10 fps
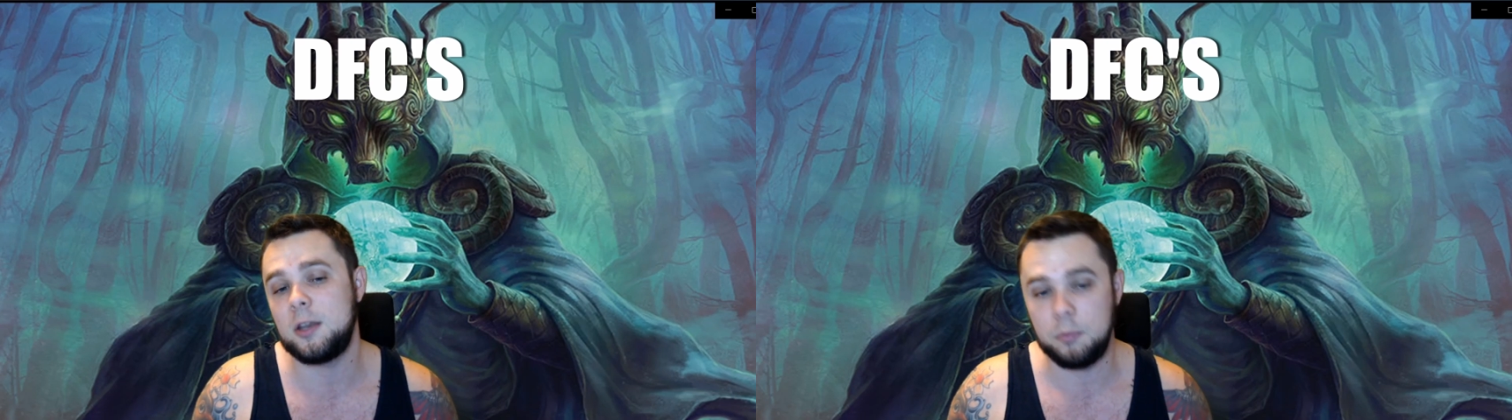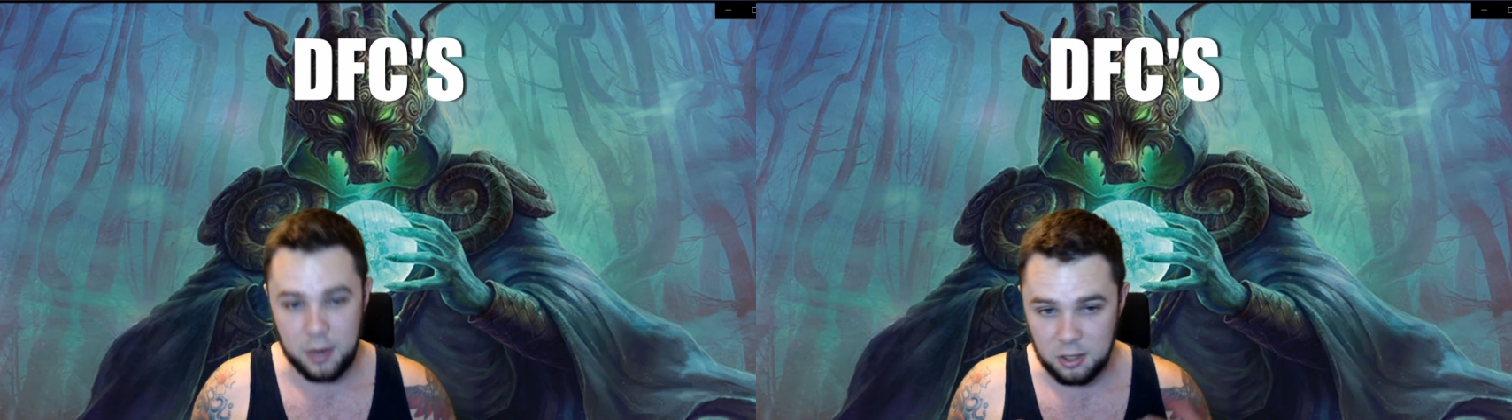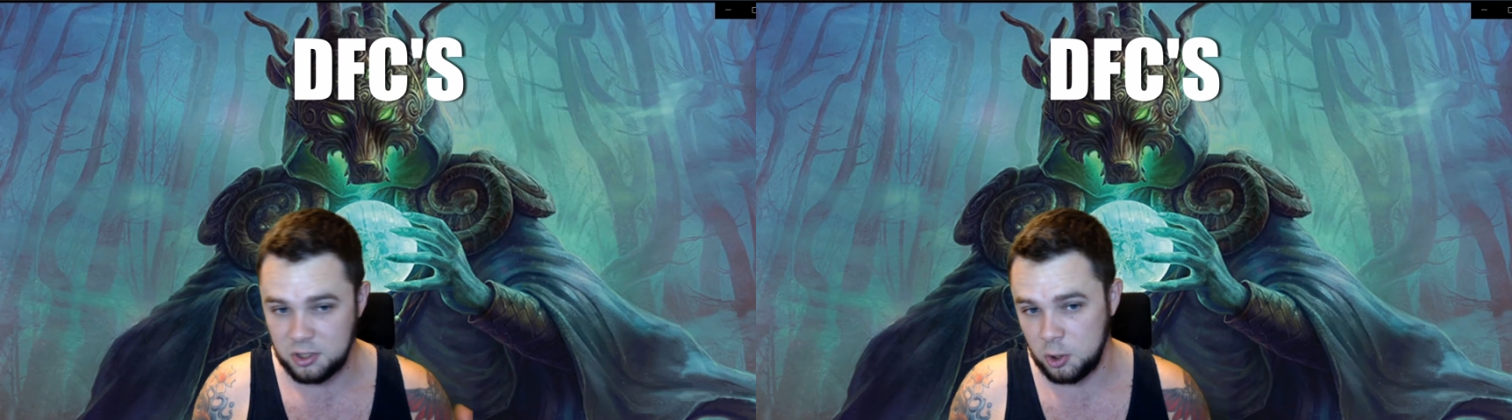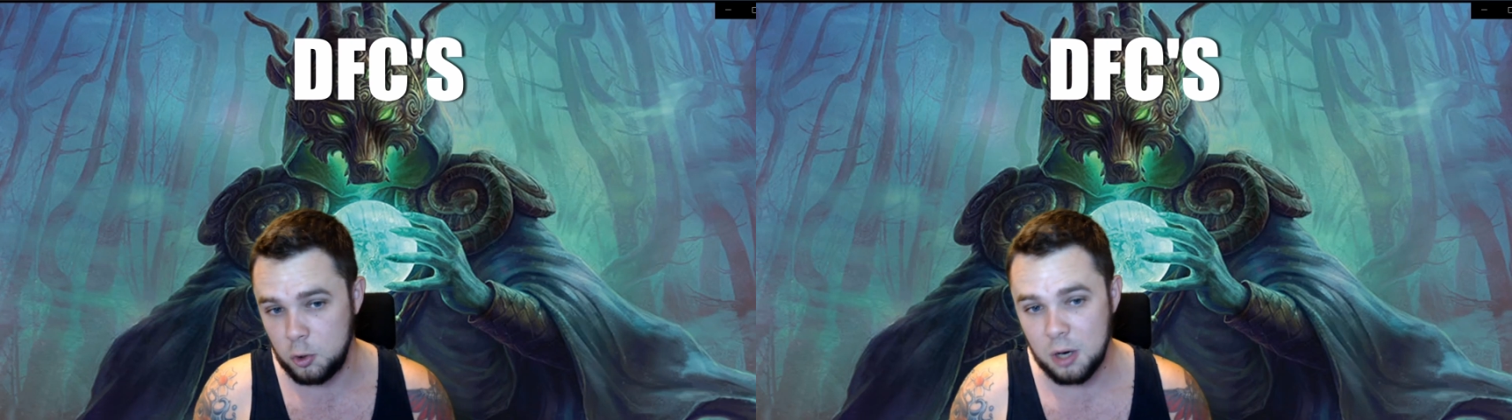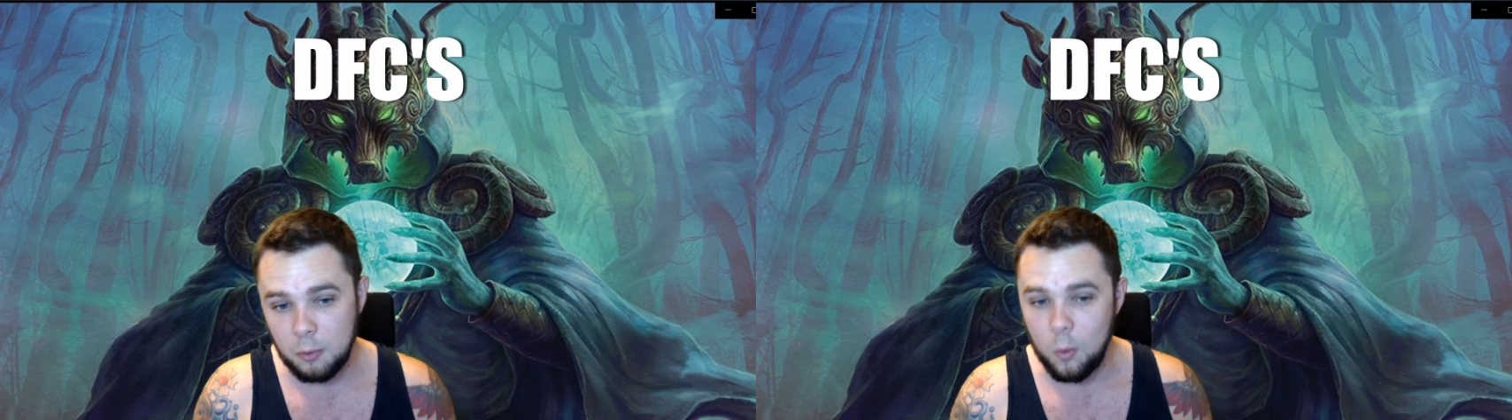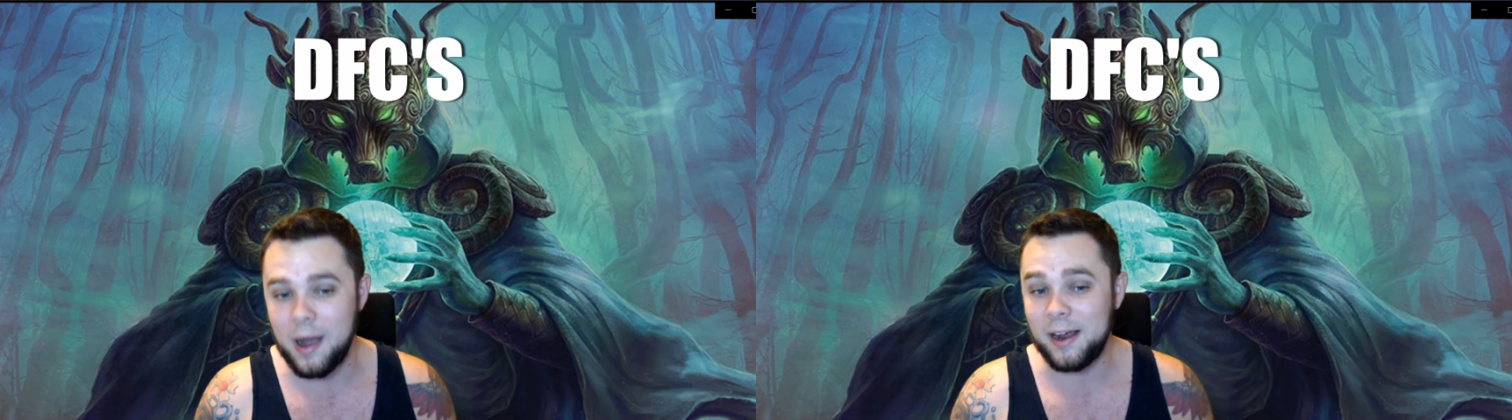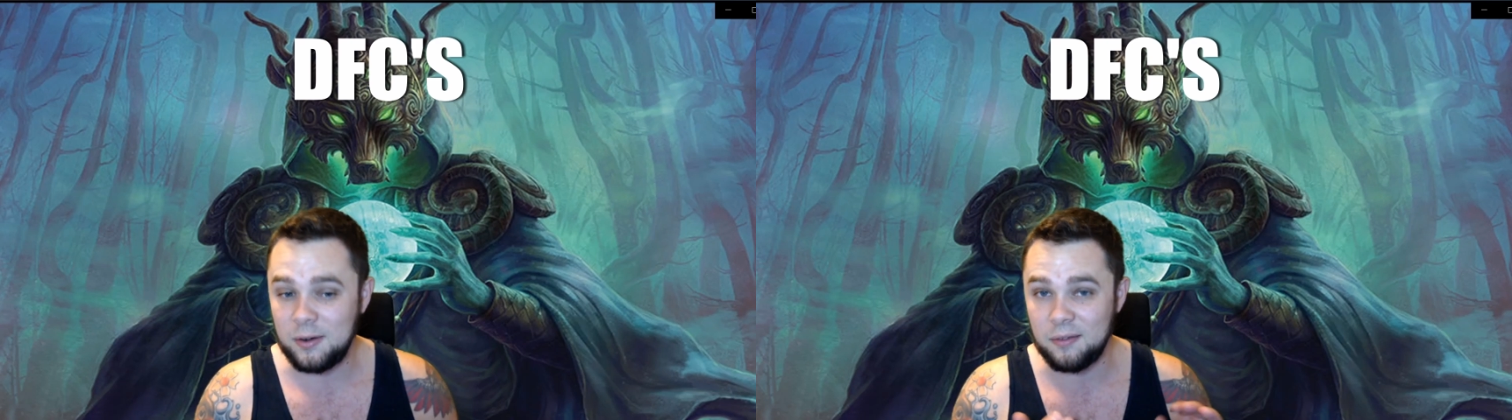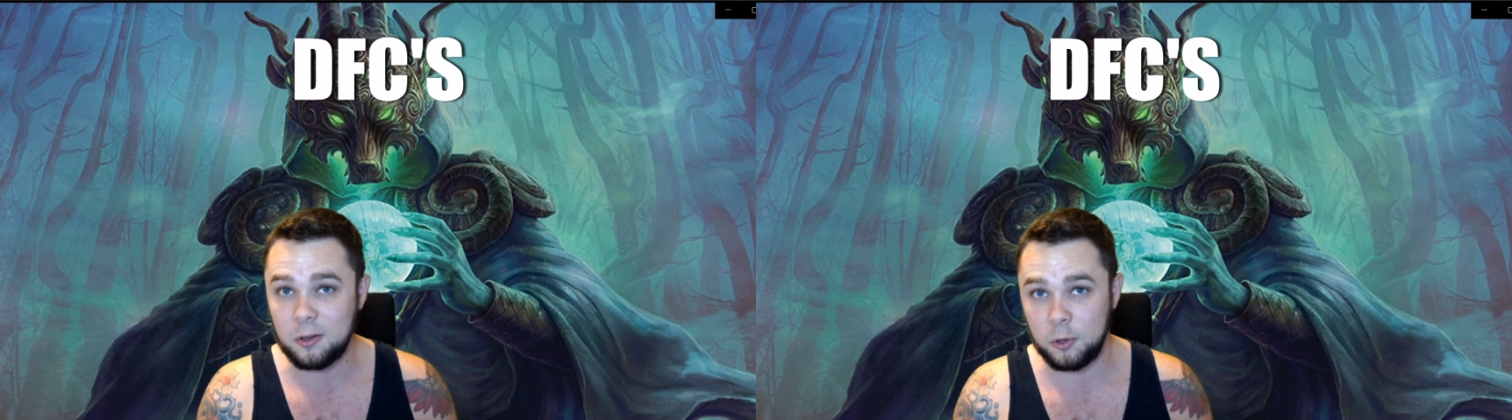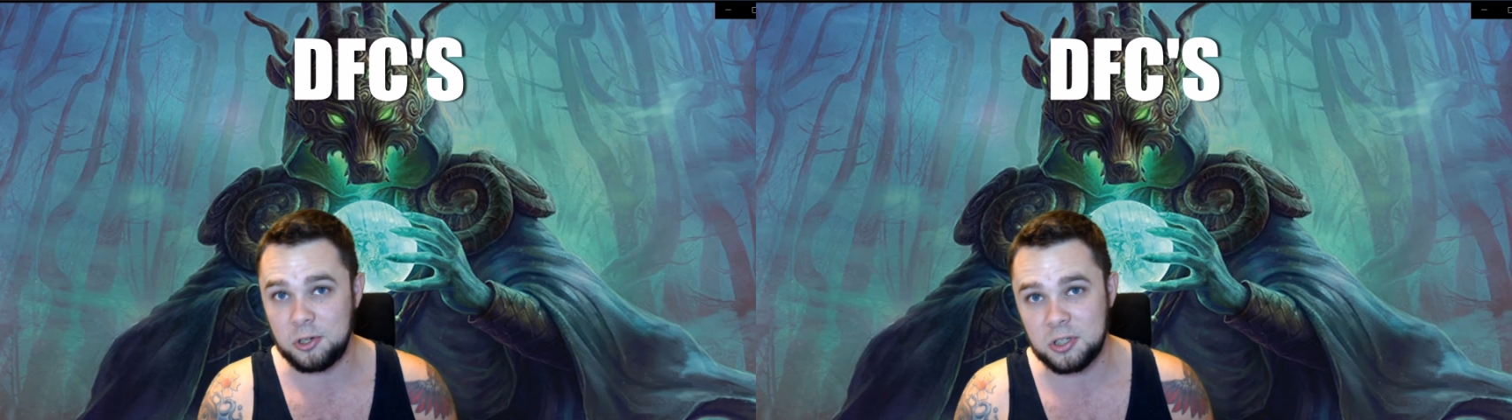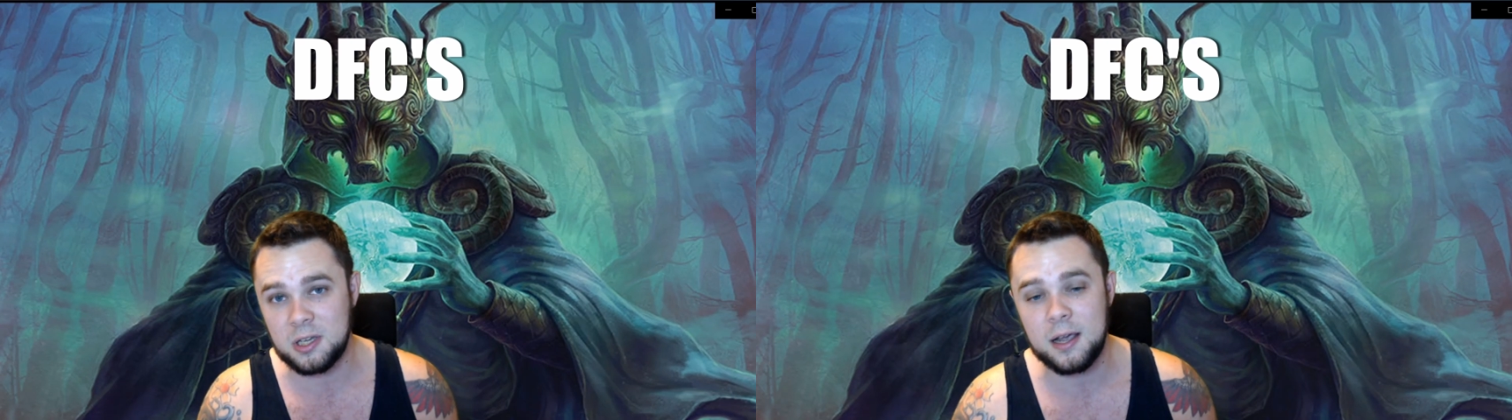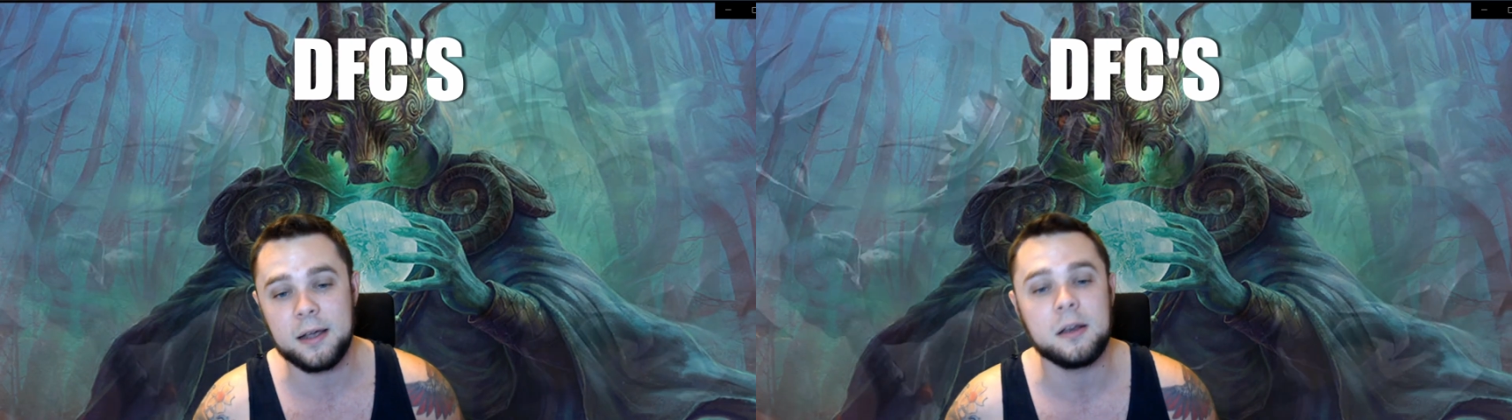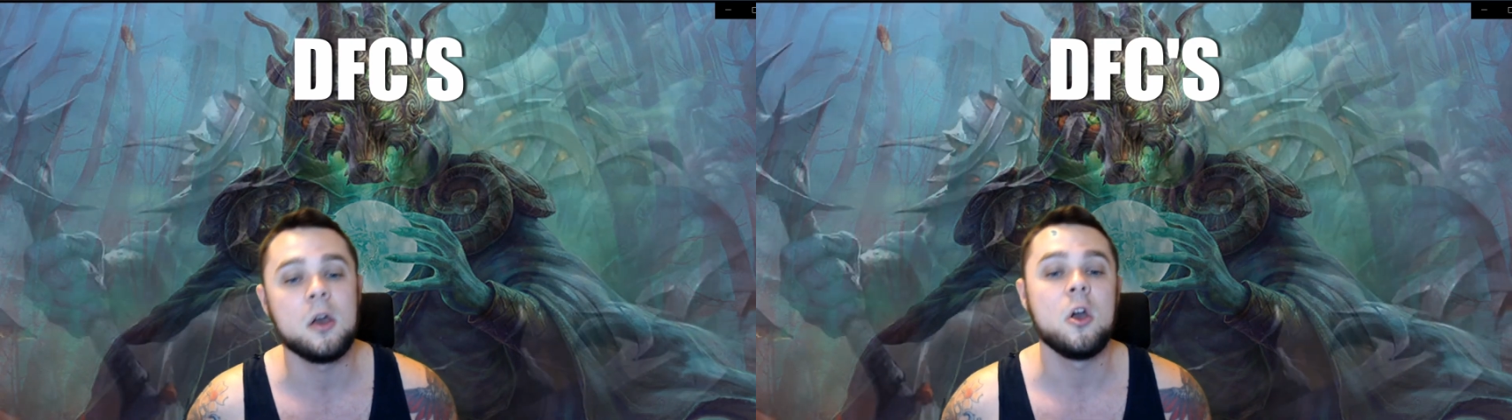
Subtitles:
you pay your 2 double white and you have the creature side,